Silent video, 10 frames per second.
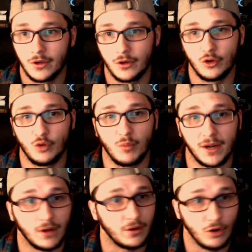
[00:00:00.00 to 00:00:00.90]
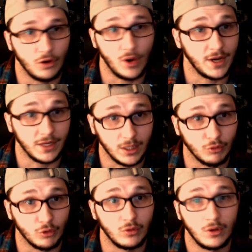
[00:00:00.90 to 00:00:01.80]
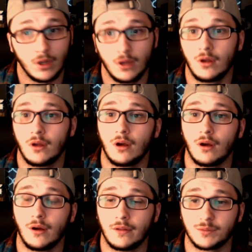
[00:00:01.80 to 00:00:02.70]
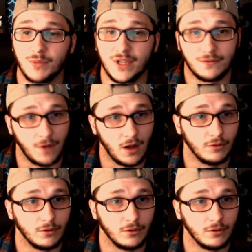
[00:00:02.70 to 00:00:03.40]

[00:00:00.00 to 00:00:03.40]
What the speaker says: who might not know any Hebrew. This means father.